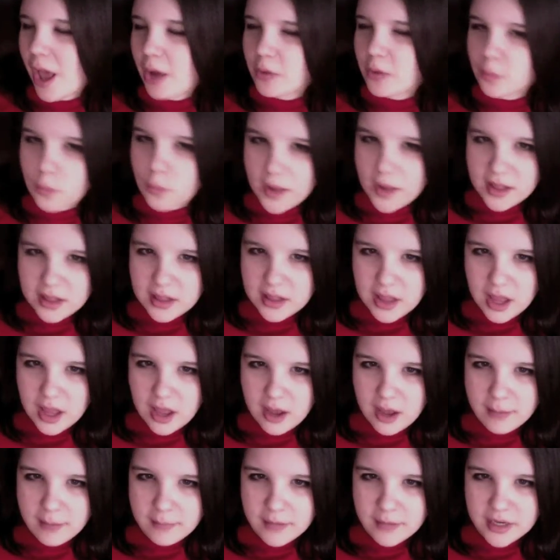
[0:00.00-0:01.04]
Well,
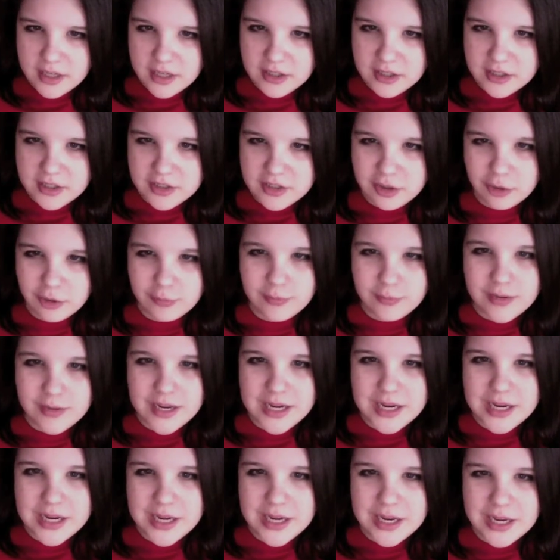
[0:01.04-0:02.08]
Eric told
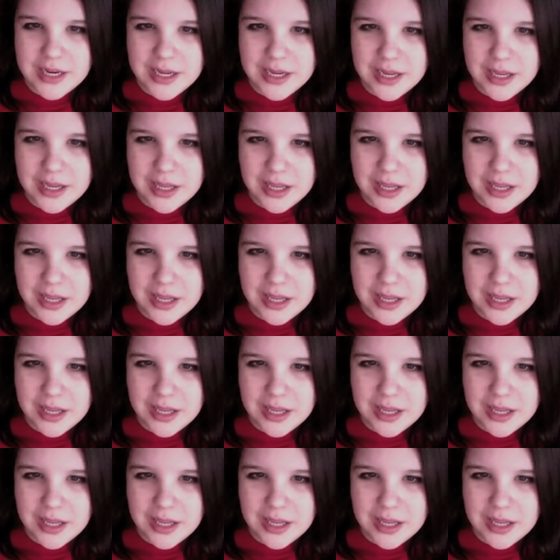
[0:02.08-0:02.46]
me